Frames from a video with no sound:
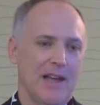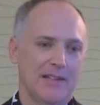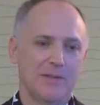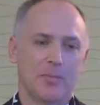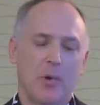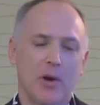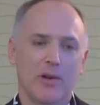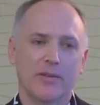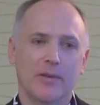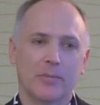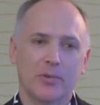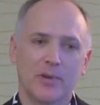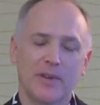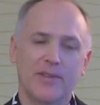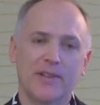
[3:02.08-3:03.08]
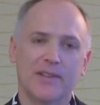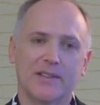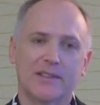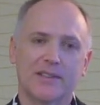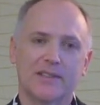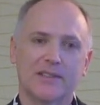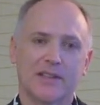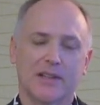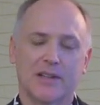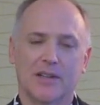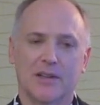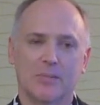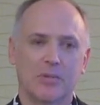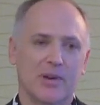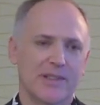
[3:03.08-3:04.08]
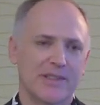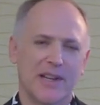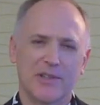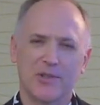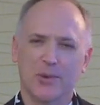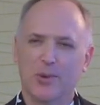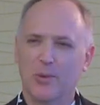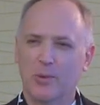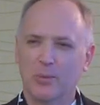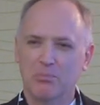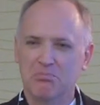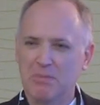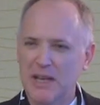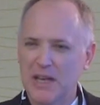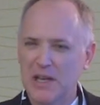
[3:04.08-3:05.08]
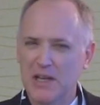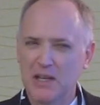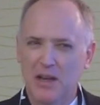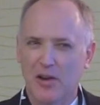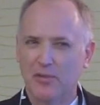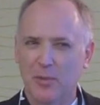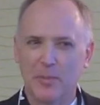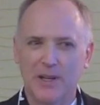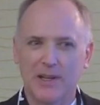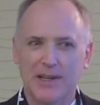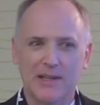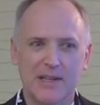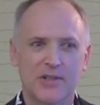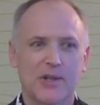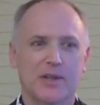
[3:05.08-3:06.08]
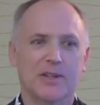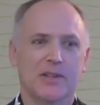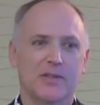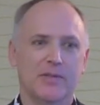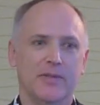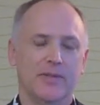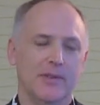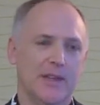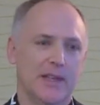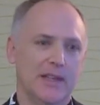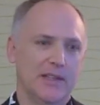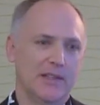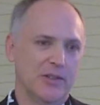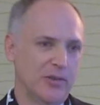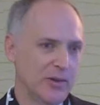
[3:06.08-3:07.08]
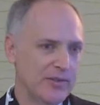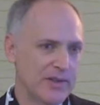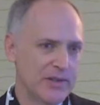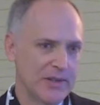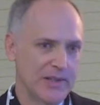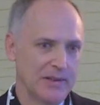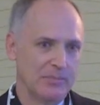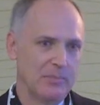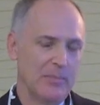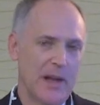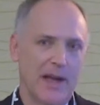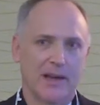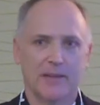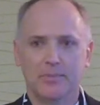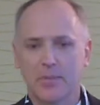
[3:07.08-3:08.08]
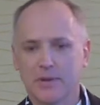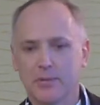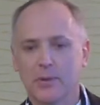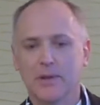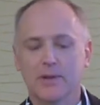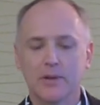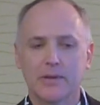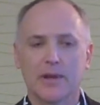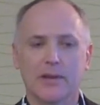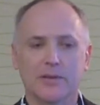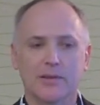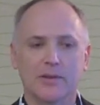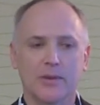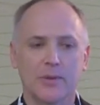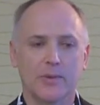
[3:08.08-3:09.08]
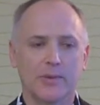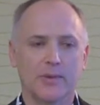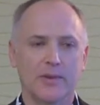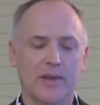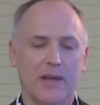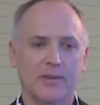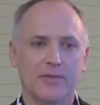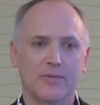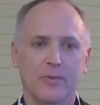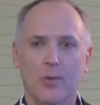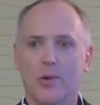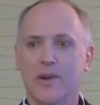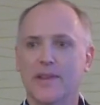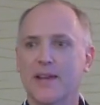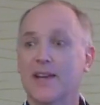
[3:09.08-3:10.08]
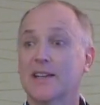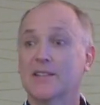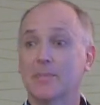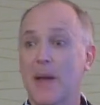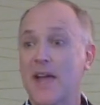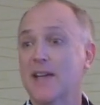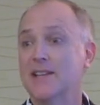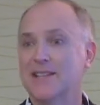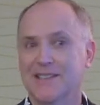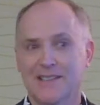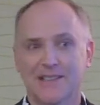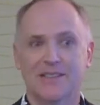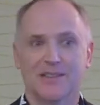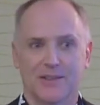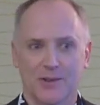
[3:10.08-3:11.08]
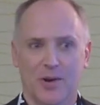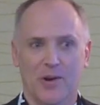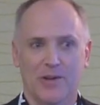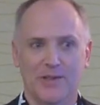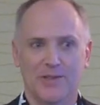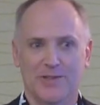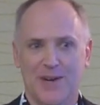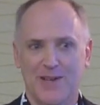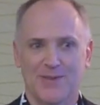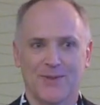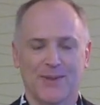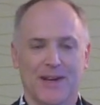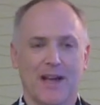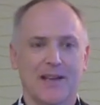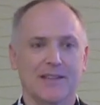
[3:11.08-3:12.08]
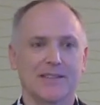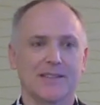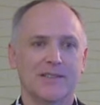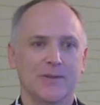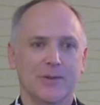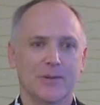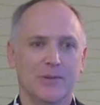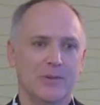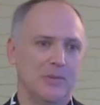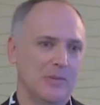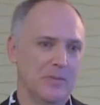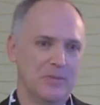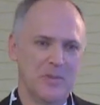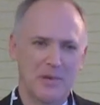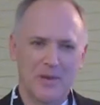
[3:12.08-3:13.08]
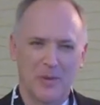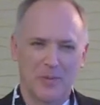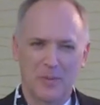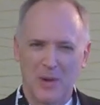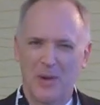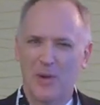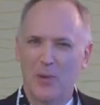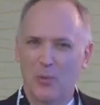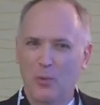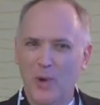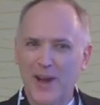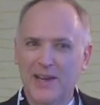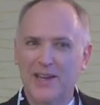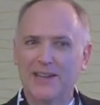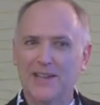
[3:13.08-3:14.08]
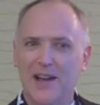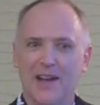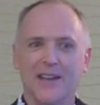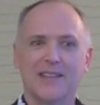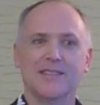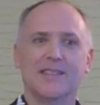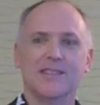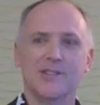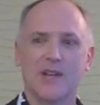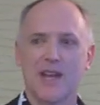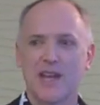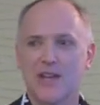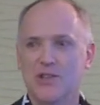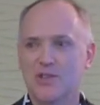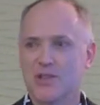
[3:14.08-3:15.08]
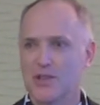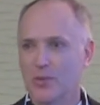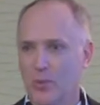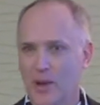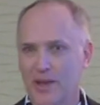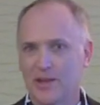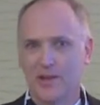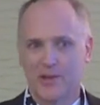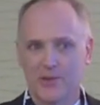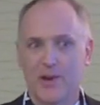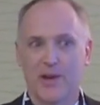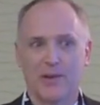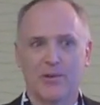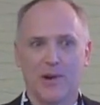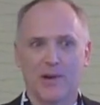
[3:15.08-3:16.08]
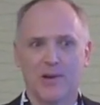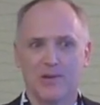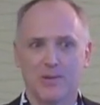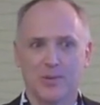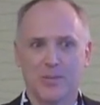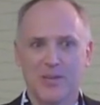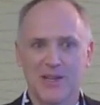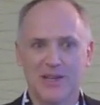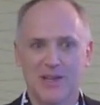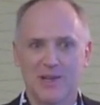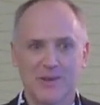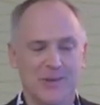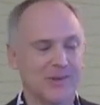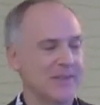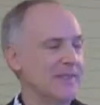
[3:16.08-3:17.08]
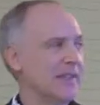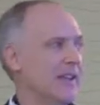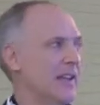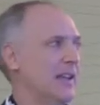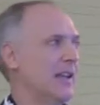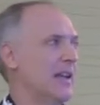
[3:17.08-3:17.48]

as a part of a previous uh, presidential e-government initiative, they did a revision back between 2002 and 2004, and they expanded NARA's transfer guidance to you know, recognize the change in the way electronic records were being used.